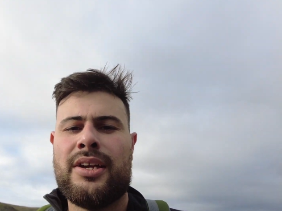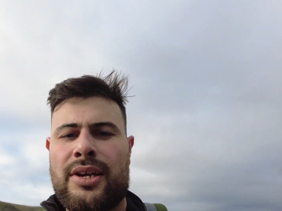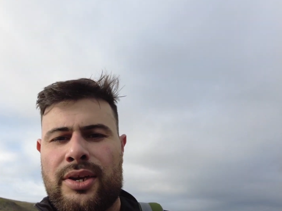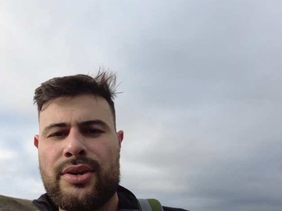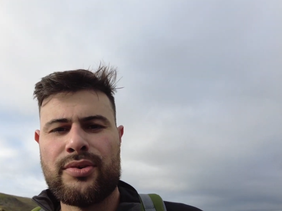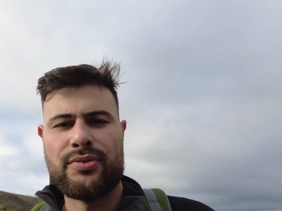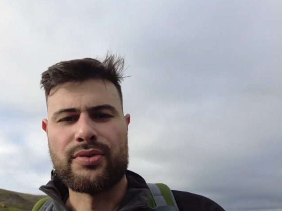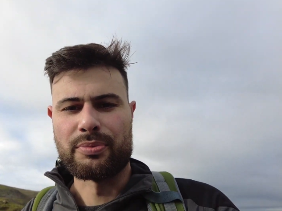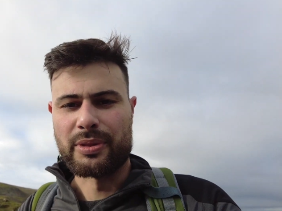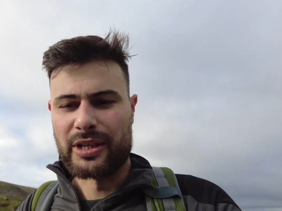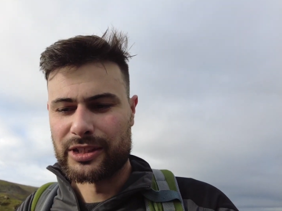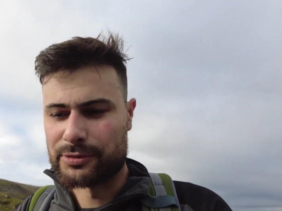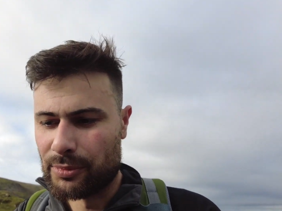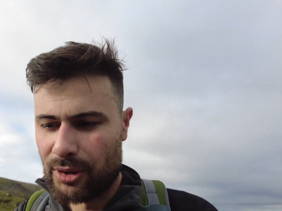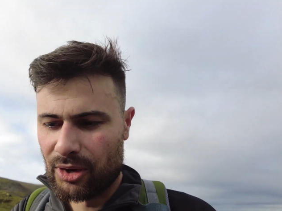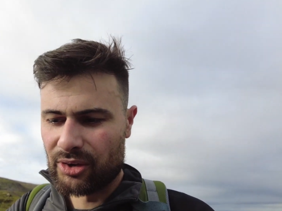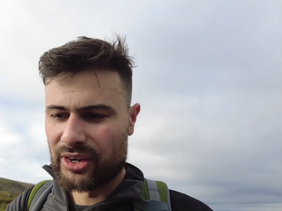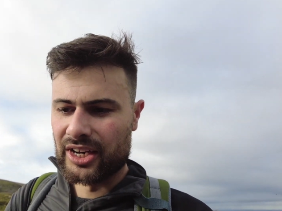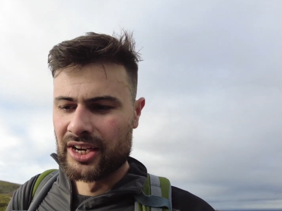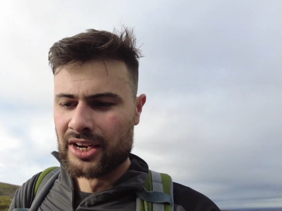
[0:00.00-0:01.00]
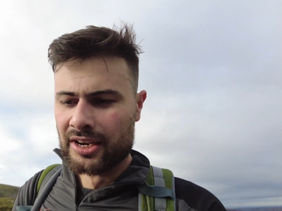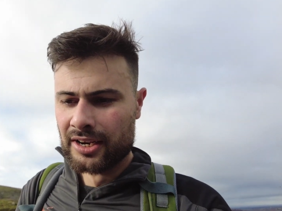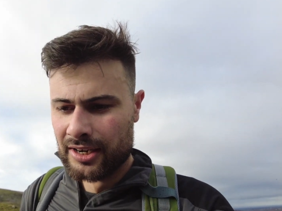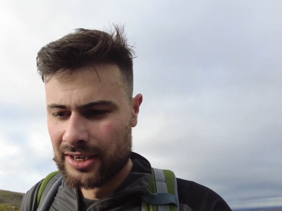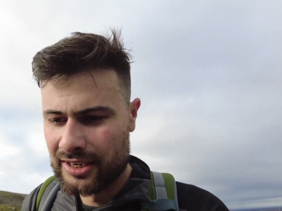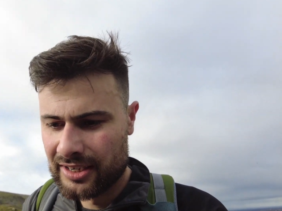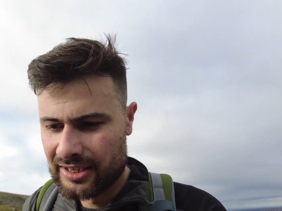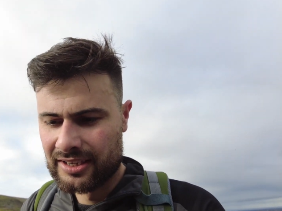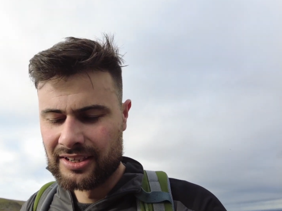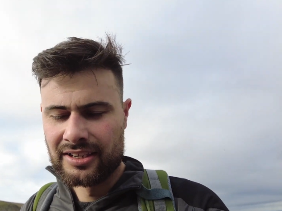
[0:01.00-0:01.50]
from this morning
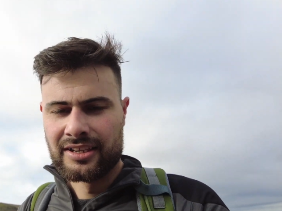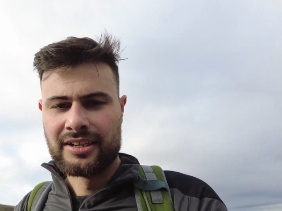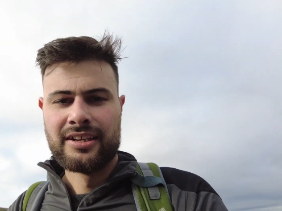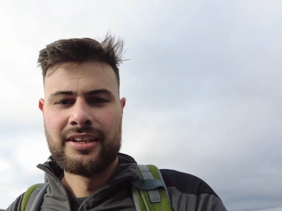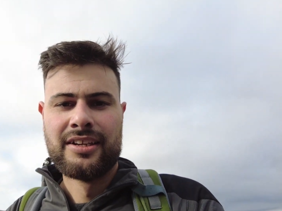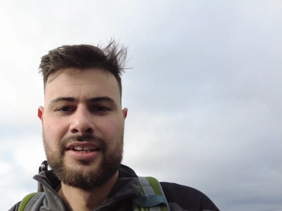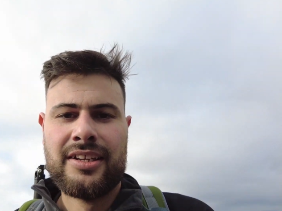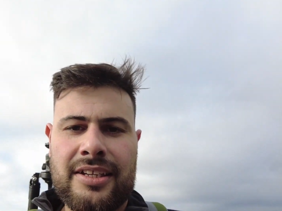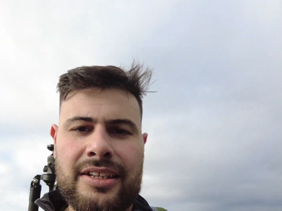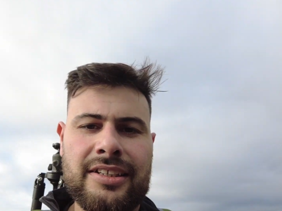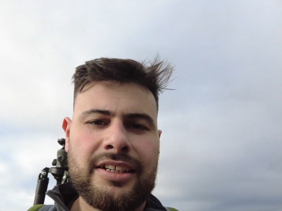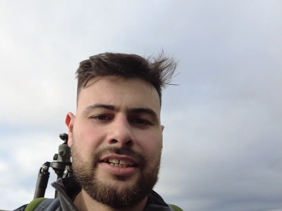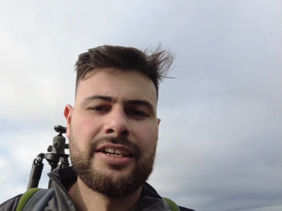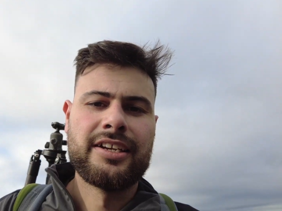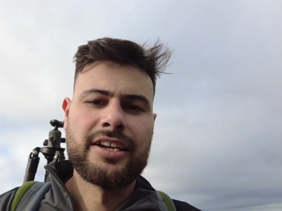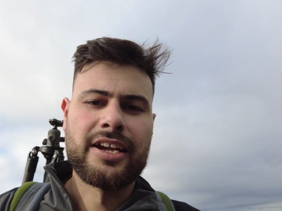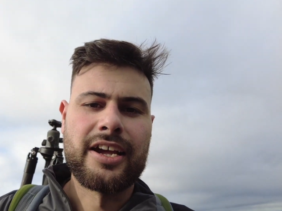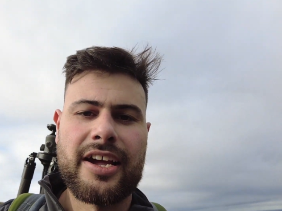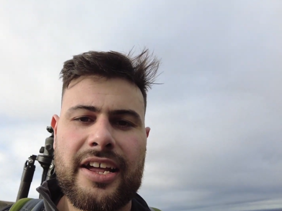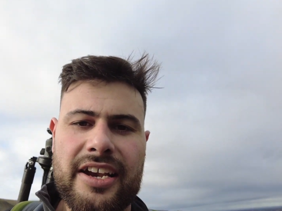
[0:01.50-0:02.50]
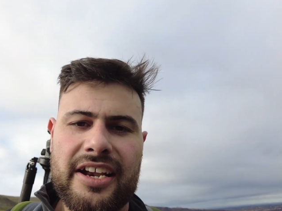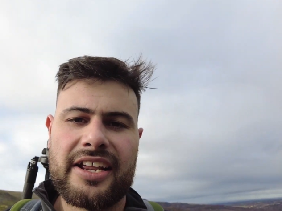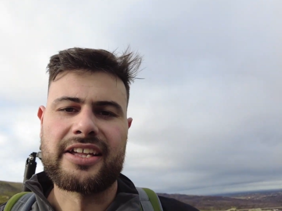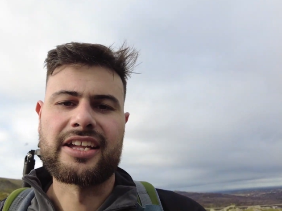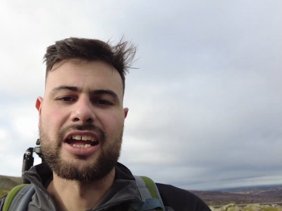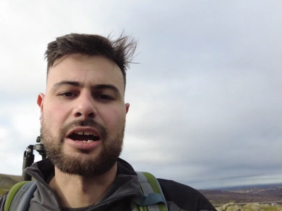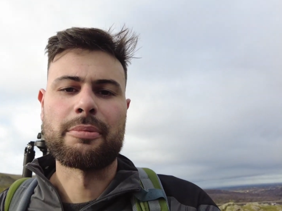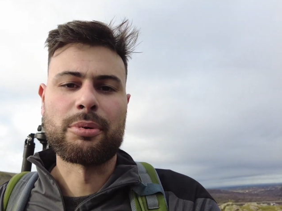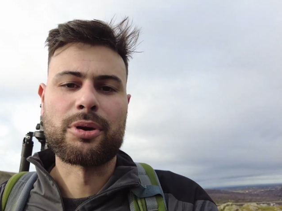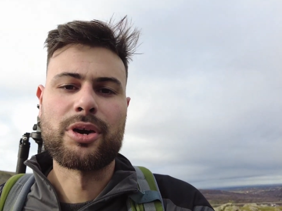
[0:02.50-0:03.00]
near
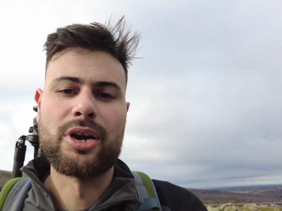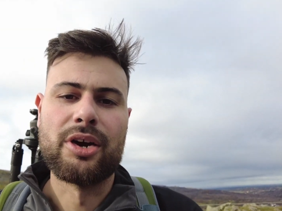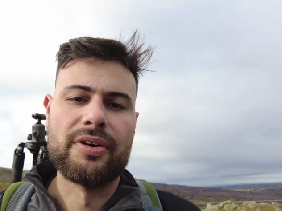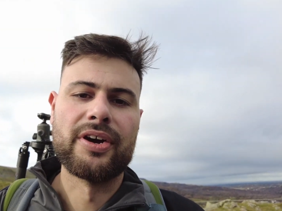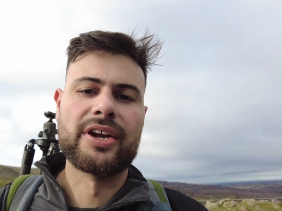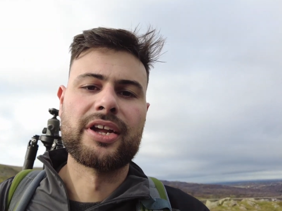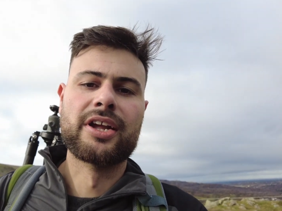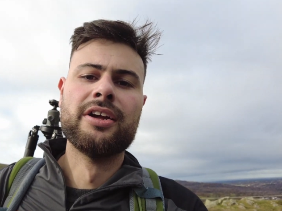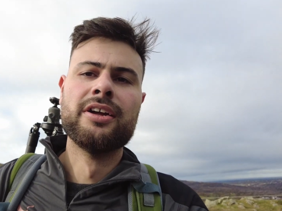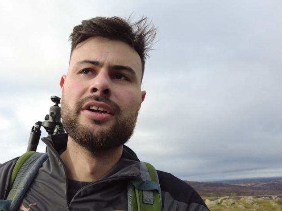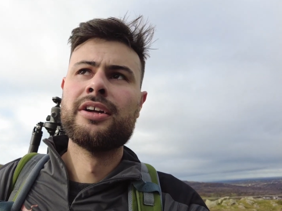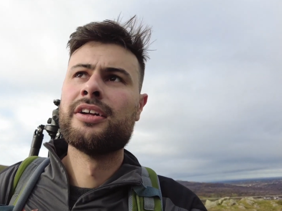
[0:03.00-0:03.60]
Capel Currig.